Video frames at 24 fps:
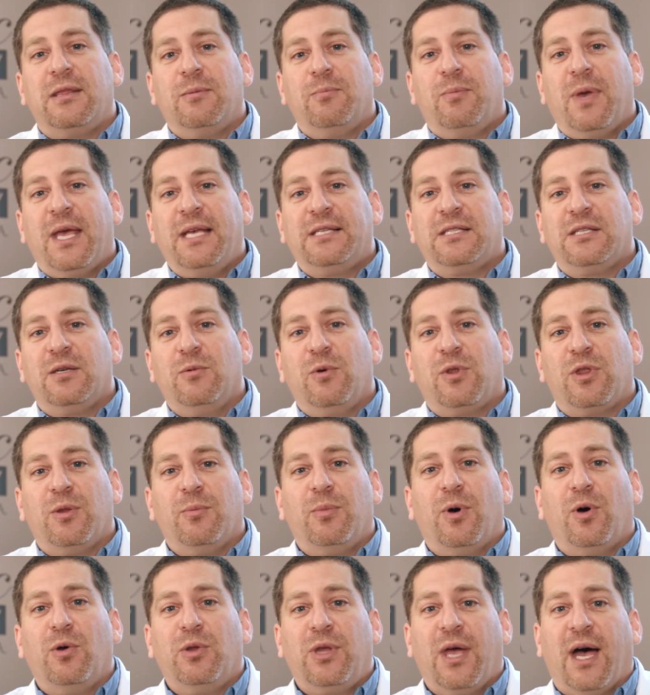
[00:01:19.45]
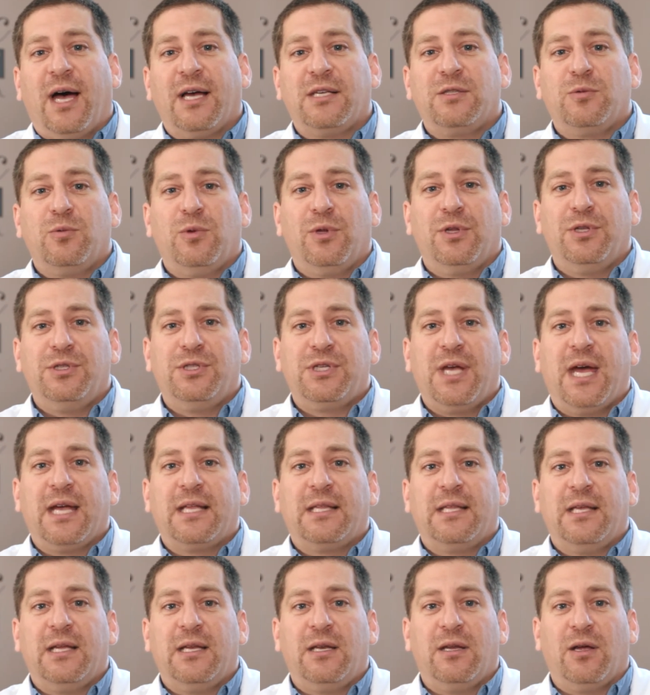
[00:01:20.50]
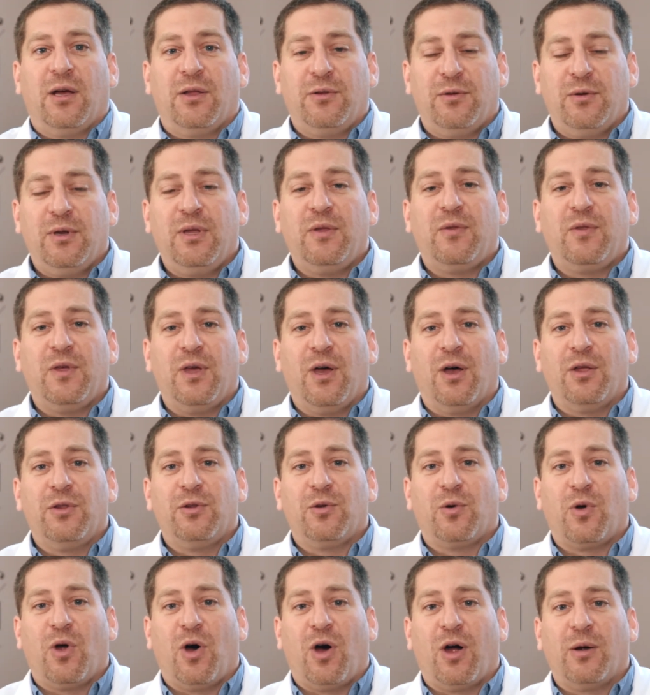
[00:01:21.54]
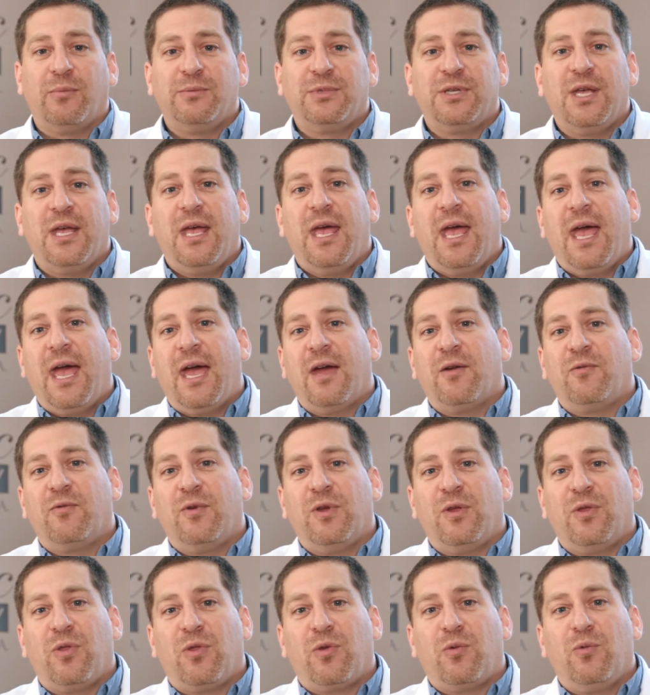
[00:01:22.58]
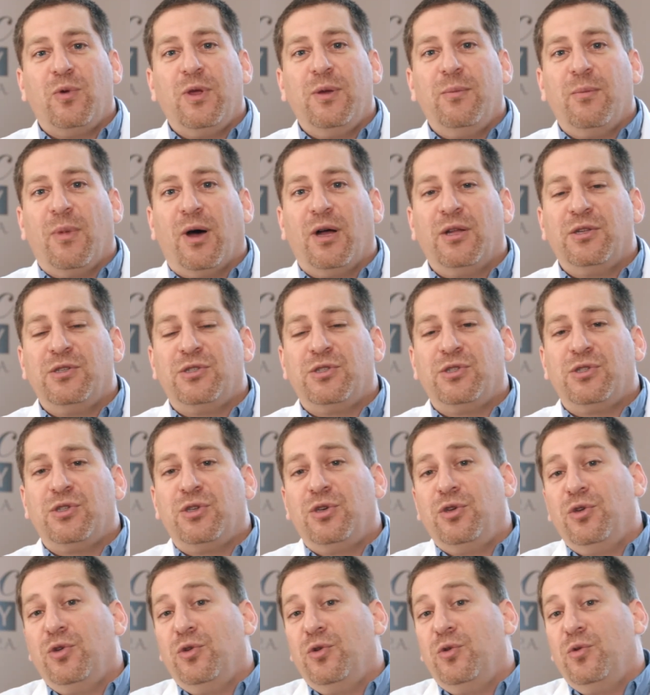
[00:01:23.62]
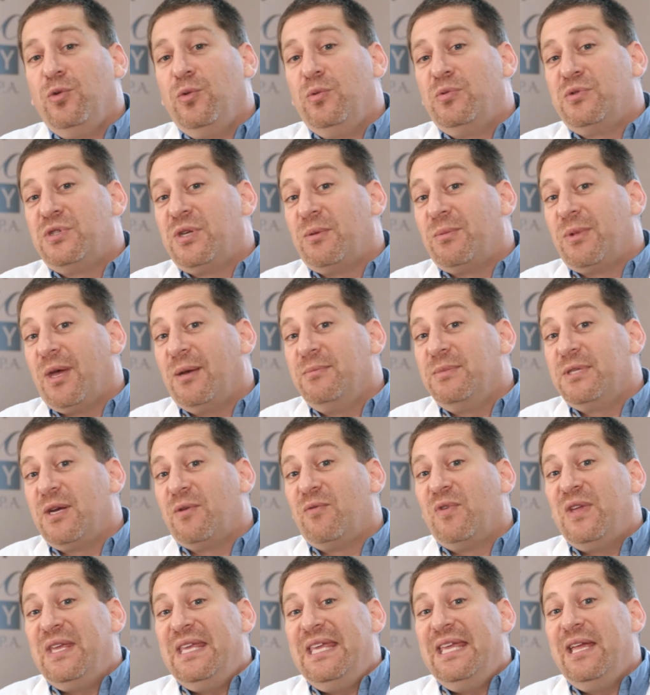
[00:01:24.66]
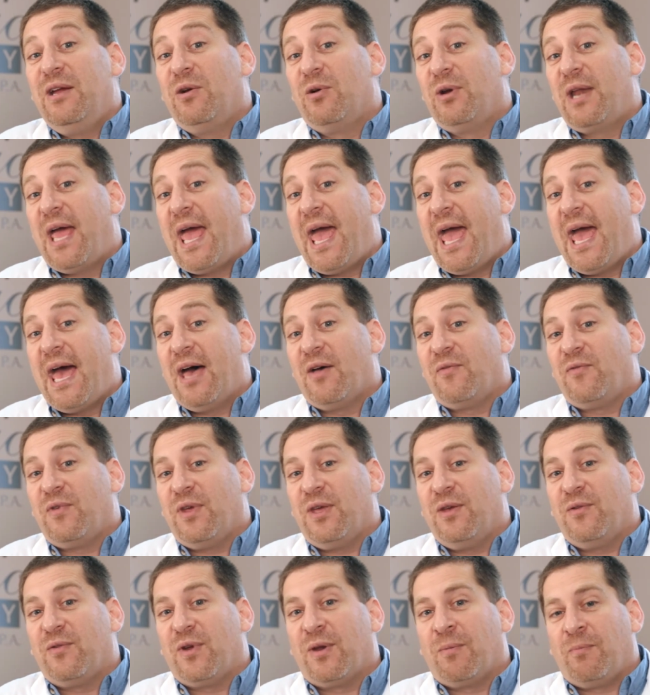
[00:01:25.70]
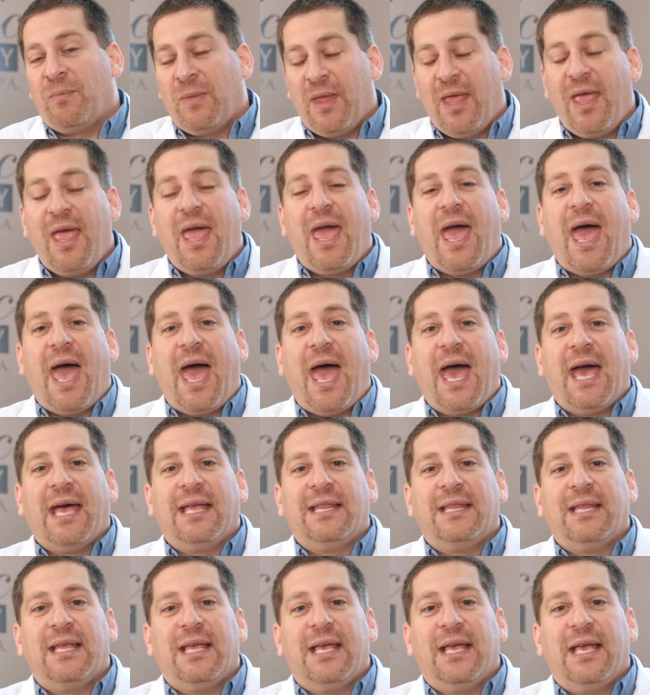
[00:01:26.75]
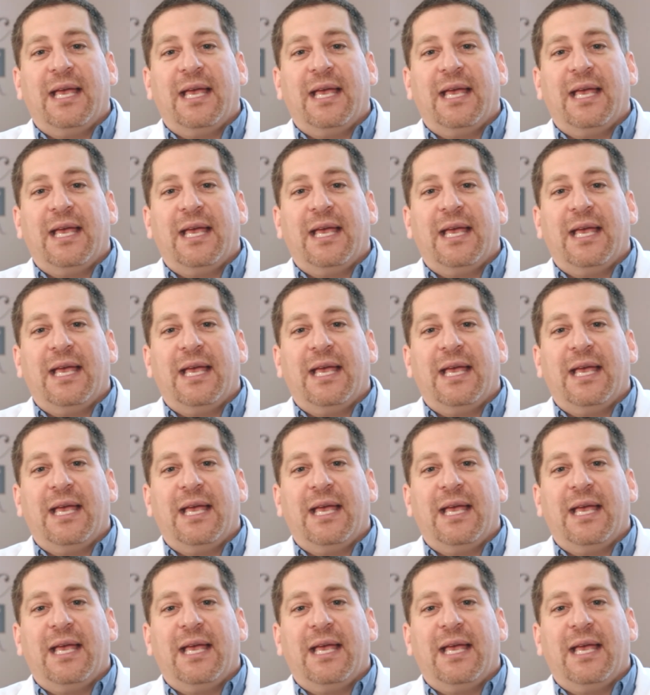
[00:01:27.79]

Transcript: Basically with the Botox, we'll inject it underneath the underarms every three months to sometimes every year and a half even. And